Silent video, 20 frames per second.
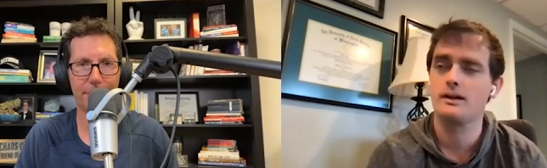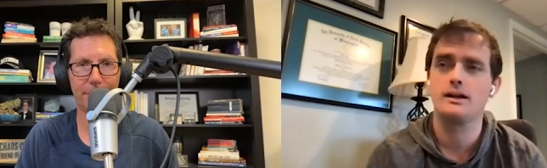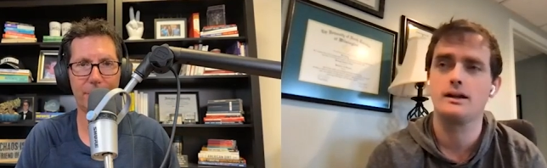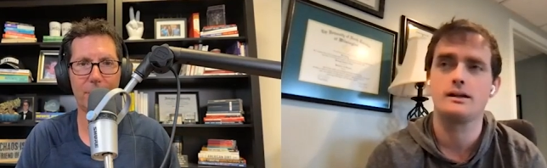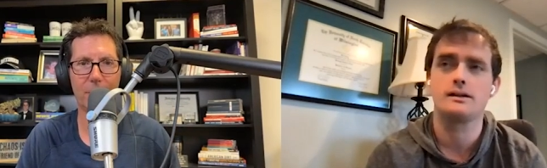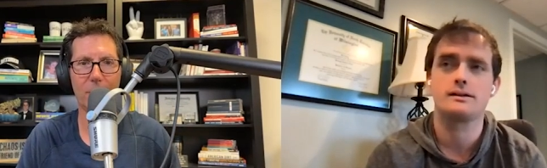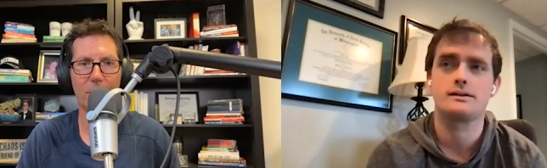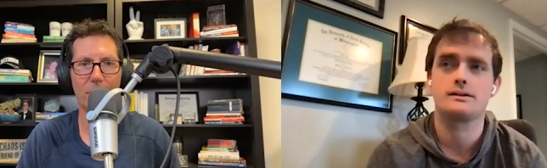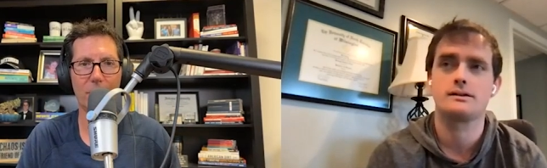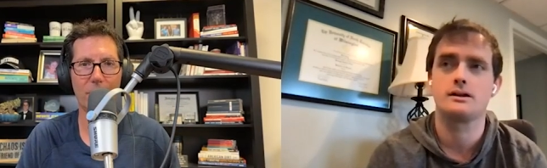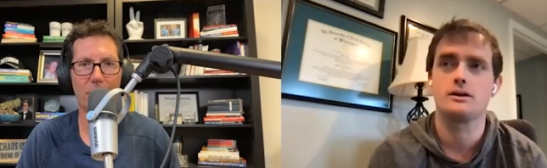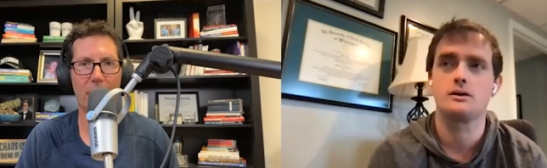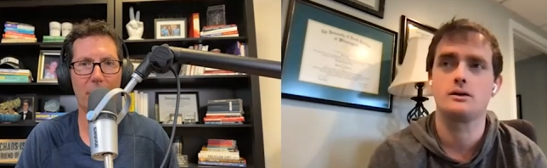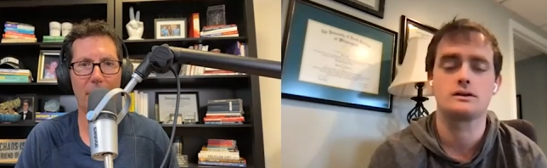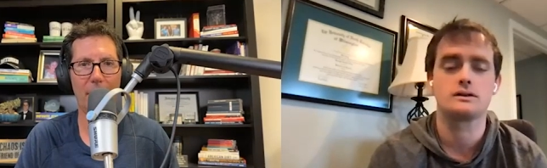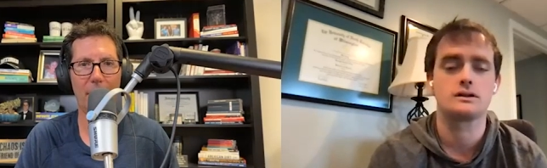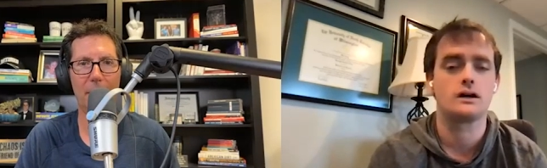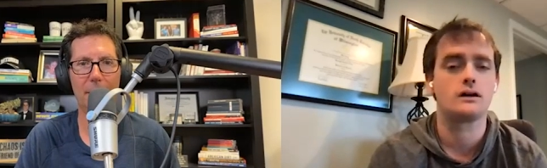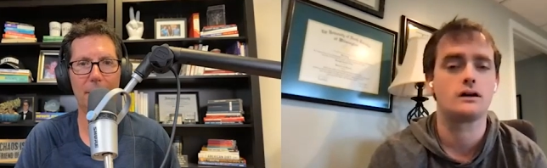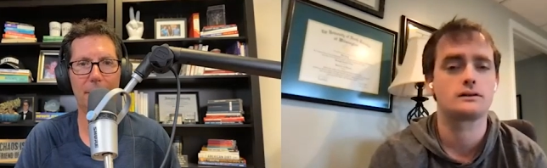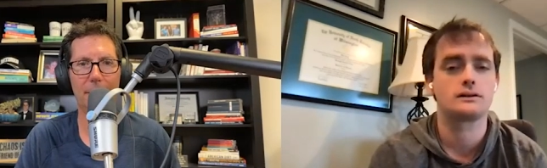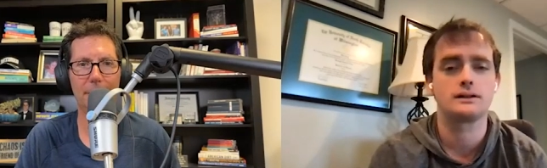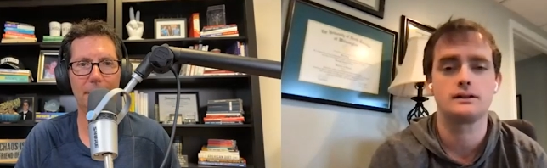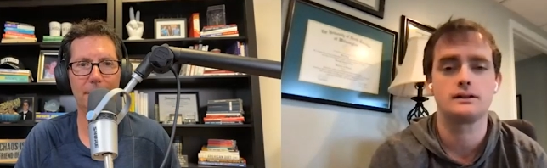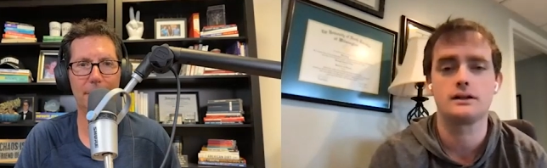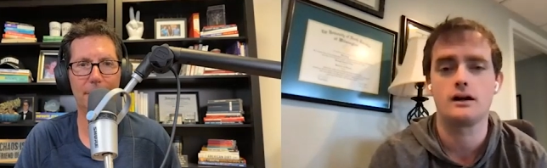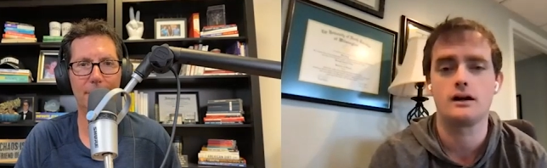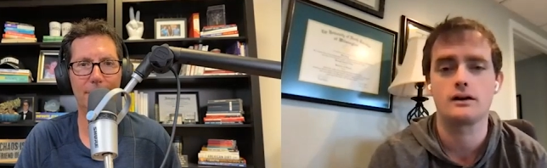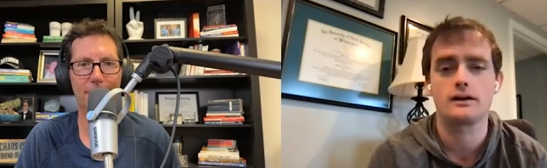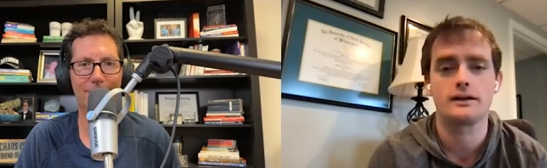Speaker 1: It's so
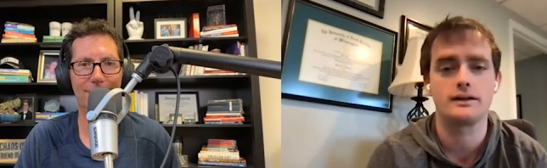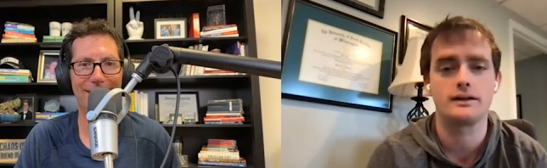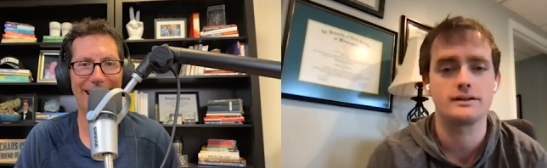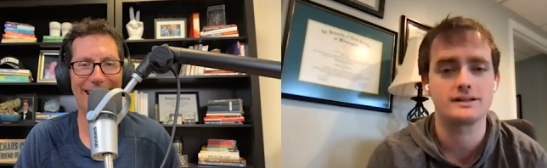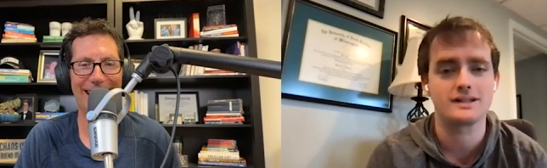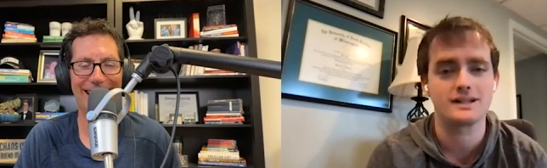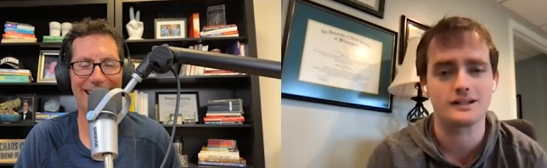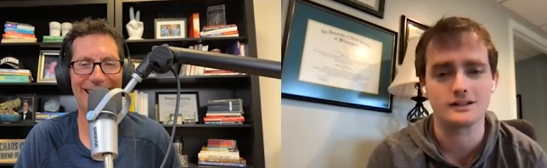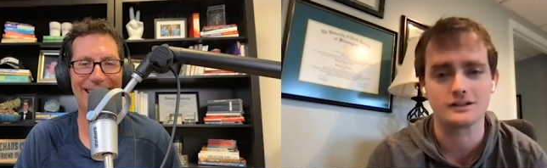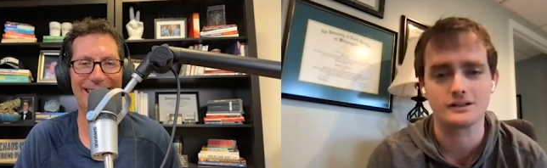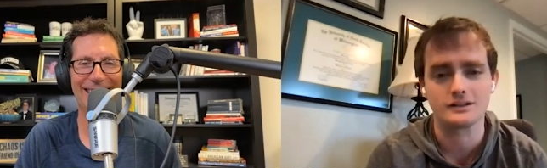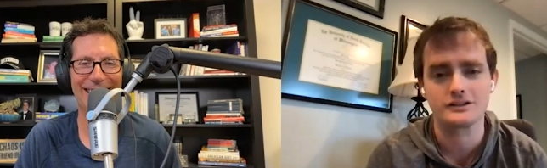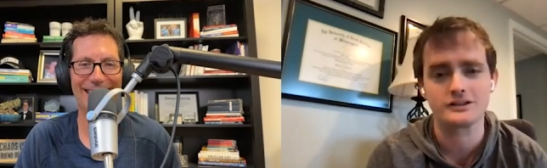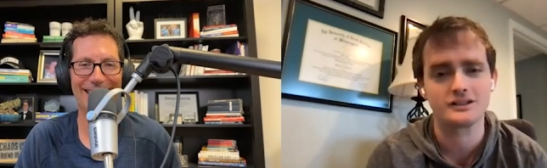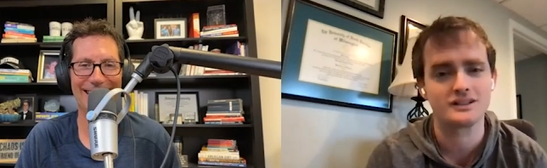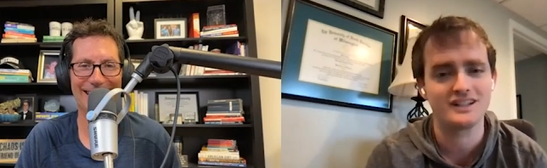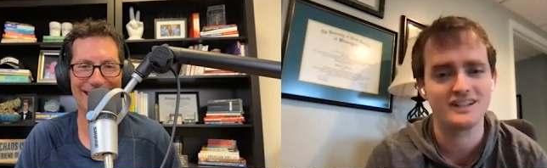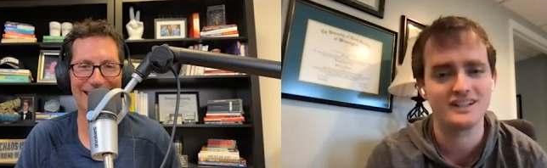exhausting talking to sellers,